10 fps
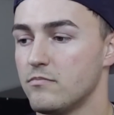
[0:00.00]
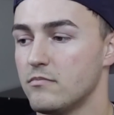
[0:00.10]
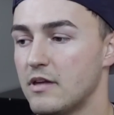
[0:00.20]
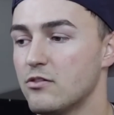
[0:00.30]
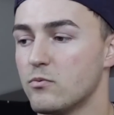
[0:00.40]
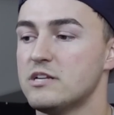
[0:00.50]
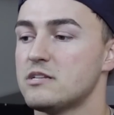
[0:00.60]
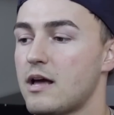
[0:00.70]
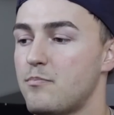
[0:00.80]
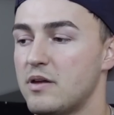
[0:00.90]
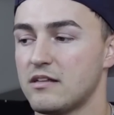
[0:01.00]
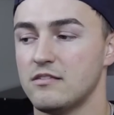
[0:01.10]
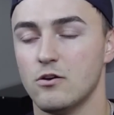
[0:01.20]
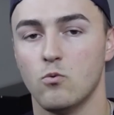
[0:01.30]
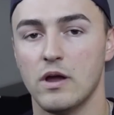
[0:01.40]
And the reason I picked the
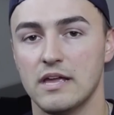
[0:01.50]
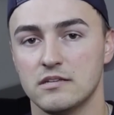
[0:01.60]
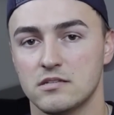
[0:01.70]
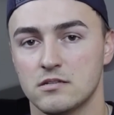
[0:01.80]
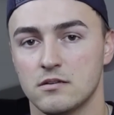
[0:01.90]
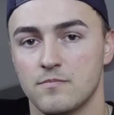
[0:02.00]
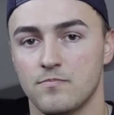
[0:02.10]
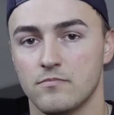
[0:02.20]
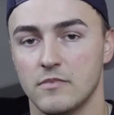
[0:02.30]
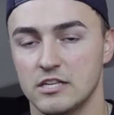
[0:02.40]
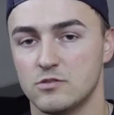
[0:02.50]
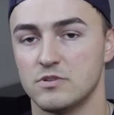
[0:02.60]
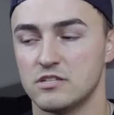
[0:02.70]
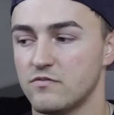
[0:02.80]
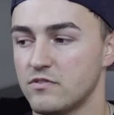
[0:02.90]
aways in
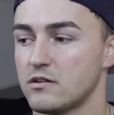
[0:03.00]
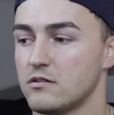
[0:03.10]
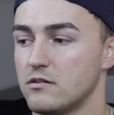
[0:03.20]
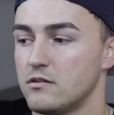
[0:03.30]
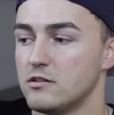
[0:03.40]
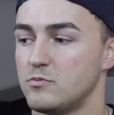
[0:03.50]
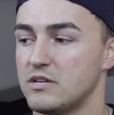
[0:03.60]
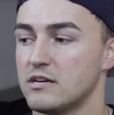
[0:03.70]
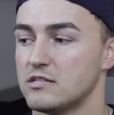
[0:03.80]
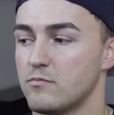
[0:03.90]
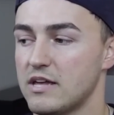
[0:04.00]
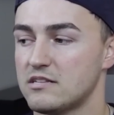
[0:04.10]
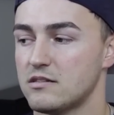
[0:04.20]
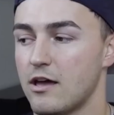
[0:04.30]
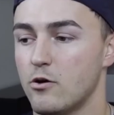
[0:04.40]
specific is because it makes
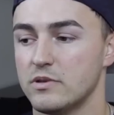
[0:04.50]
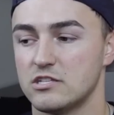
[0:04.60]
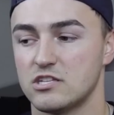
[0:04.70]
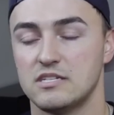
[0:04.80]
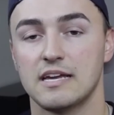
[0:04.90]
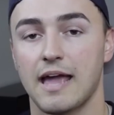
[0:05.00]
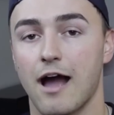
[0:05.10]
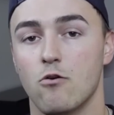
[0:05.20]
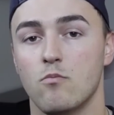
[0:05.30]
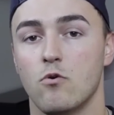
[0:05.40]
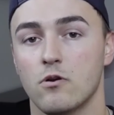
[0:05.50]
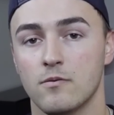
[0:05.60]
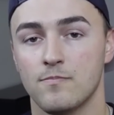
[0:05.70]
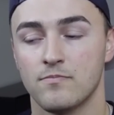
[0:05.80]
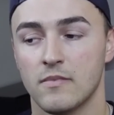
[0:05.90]
the helmets stick out more,
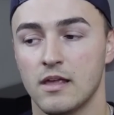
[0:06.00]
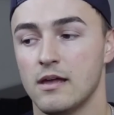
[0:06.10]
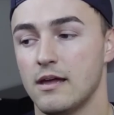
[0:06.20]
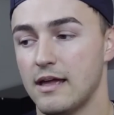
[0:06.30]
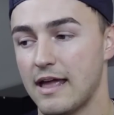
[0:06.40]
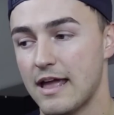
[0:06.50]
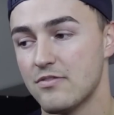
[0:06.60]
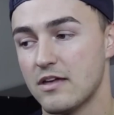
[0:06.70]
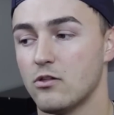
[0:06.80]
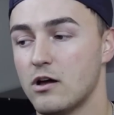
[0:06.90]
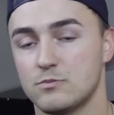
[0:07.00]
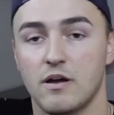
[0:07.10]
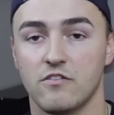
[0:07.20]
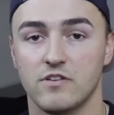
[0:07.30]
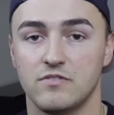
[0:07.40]
and they lost by
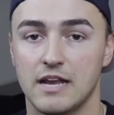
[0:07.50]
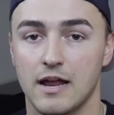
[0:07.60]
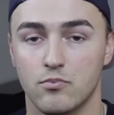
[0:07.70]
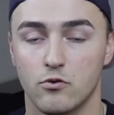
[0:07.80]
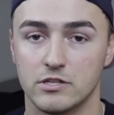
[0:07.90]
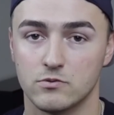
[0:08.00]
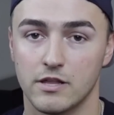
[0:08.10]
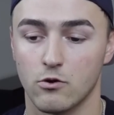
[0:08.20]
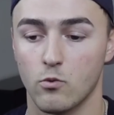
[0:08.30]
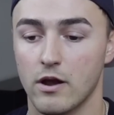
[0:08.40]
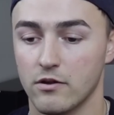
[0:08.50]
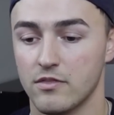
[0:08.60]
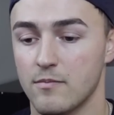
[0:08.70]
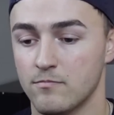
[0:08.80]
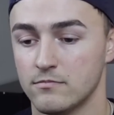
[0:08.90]
59 points when they were wearing
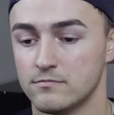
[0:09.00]
them.